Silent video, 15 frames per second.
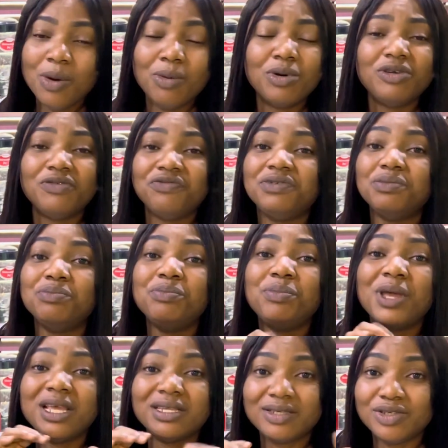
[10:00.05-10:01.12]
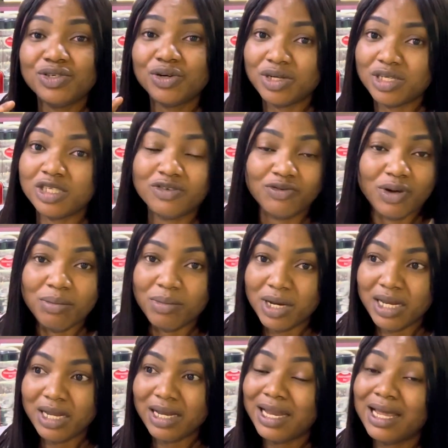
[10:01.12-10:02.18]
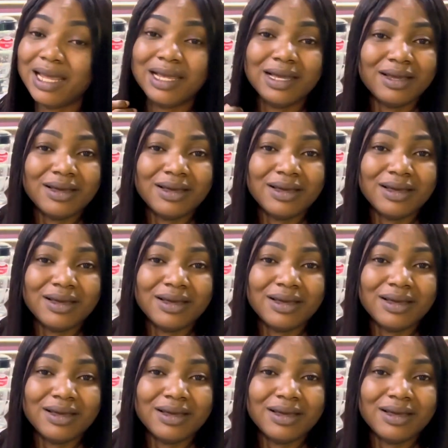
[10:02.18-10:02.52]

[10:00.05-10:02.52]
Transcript: one of the best joints for amala like